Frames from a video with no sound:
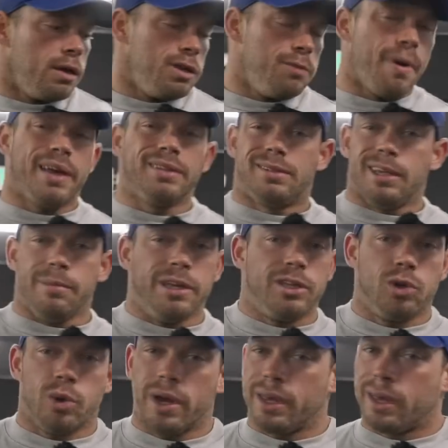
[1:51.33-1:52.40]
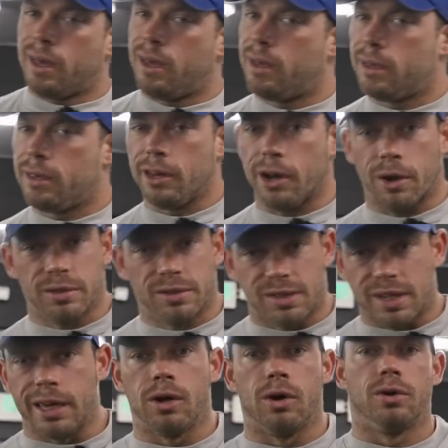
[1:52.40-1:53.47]
You might see me doing,
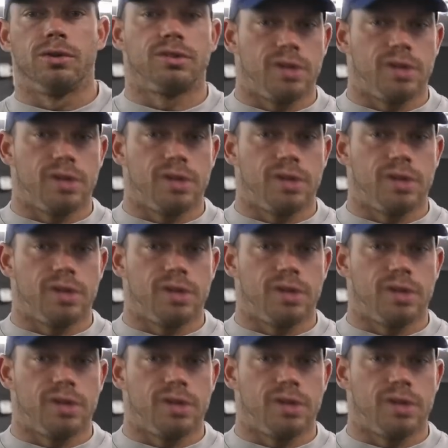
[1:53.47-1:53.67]
singles,